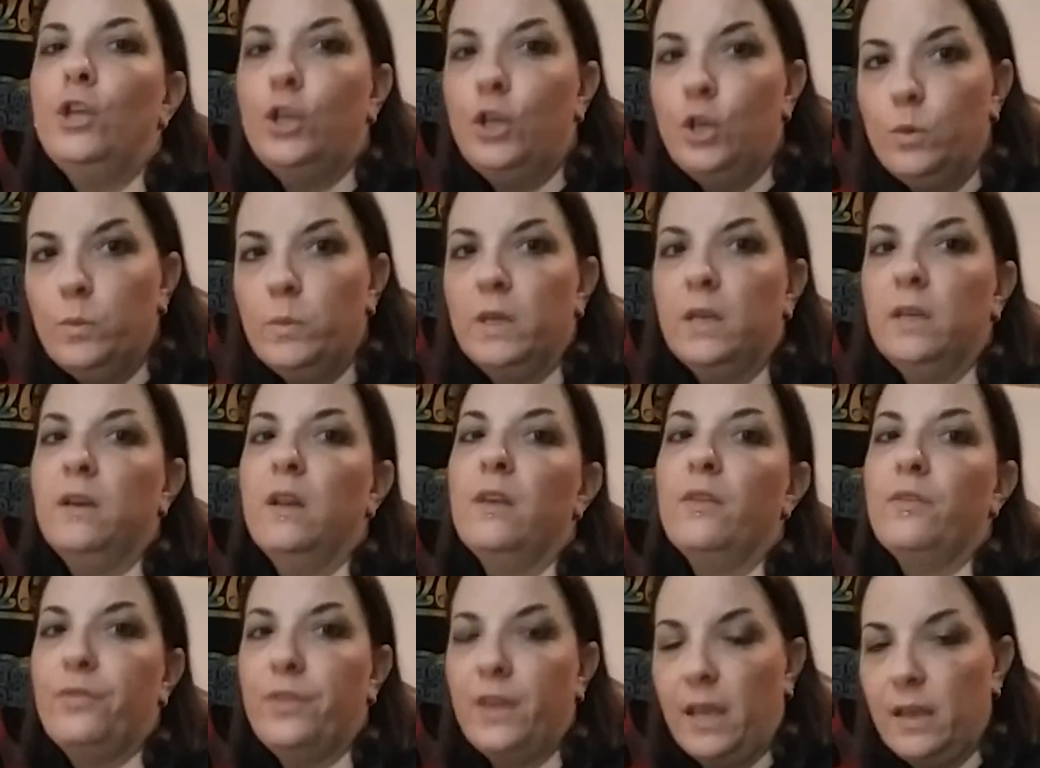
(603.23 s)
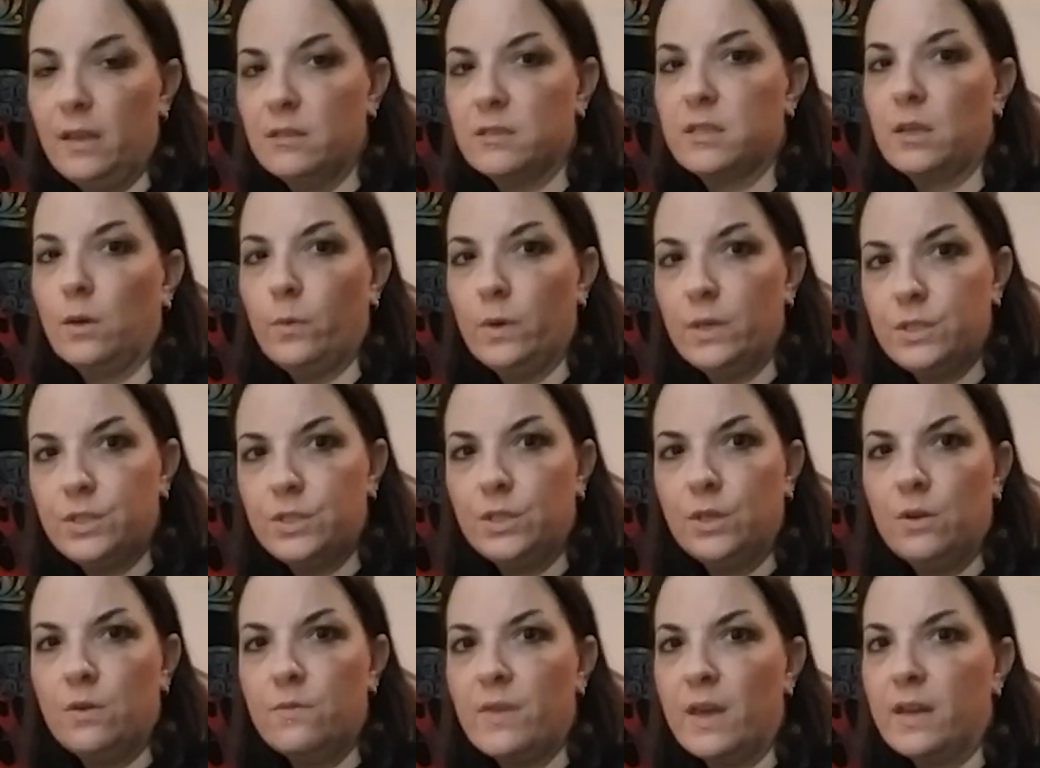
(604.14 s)
human things that we
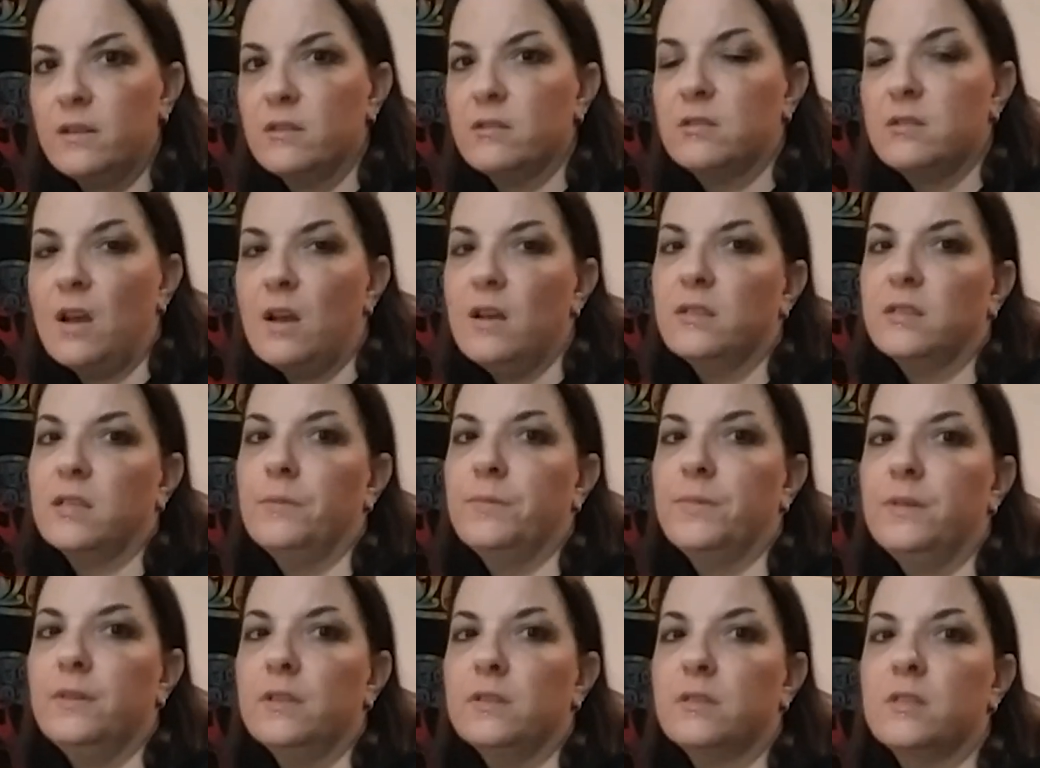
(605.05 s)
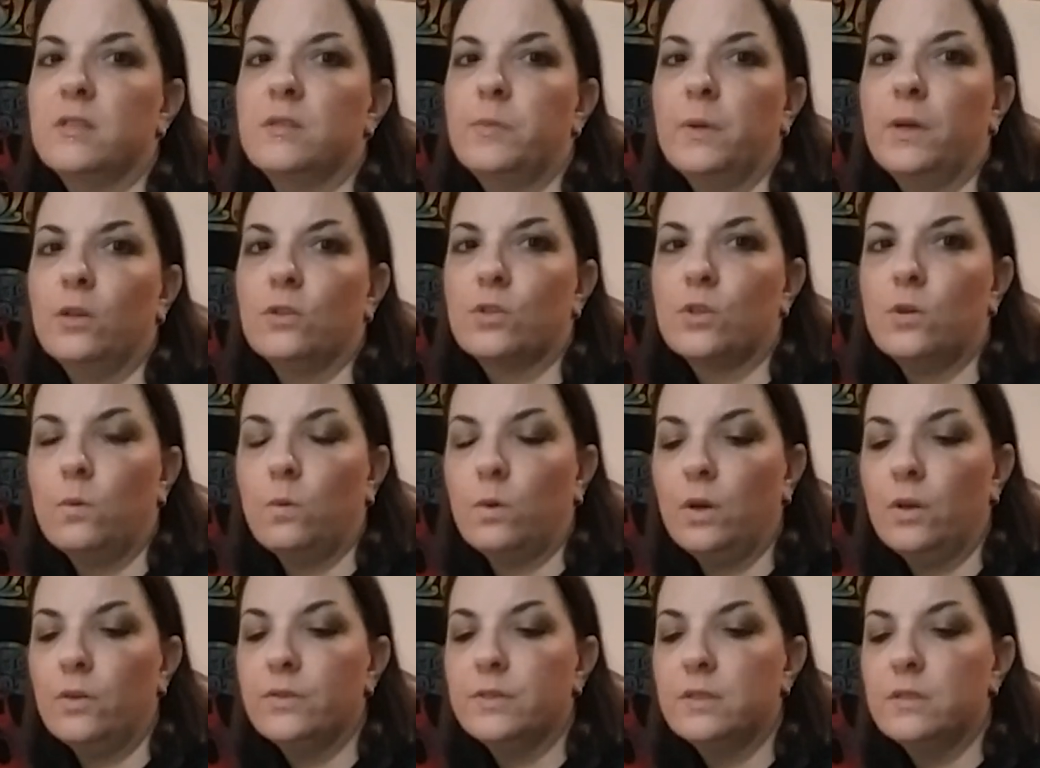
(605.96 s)
do. That is not something that the spiritual
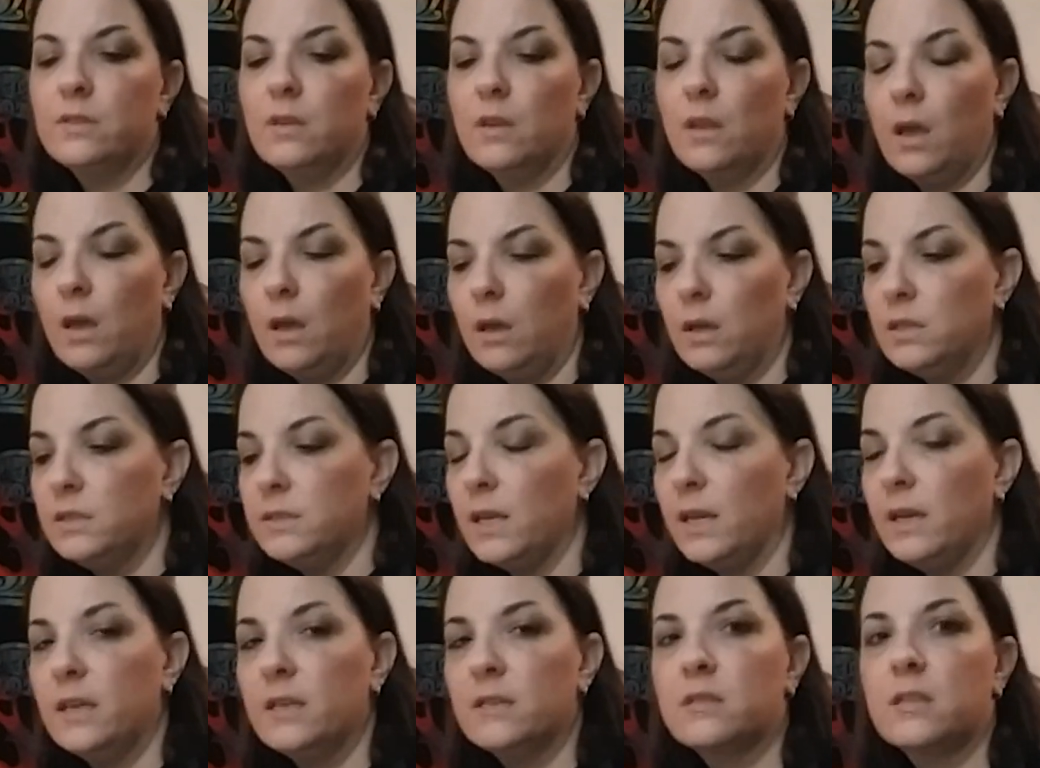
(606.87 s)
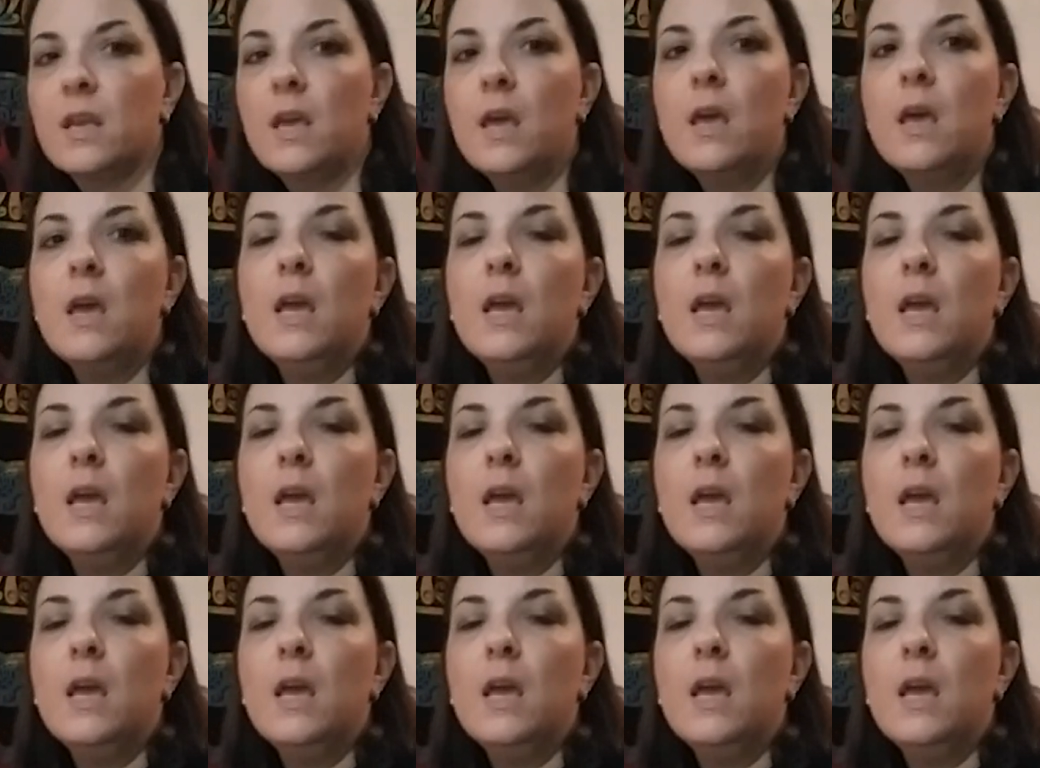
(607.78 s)
world does.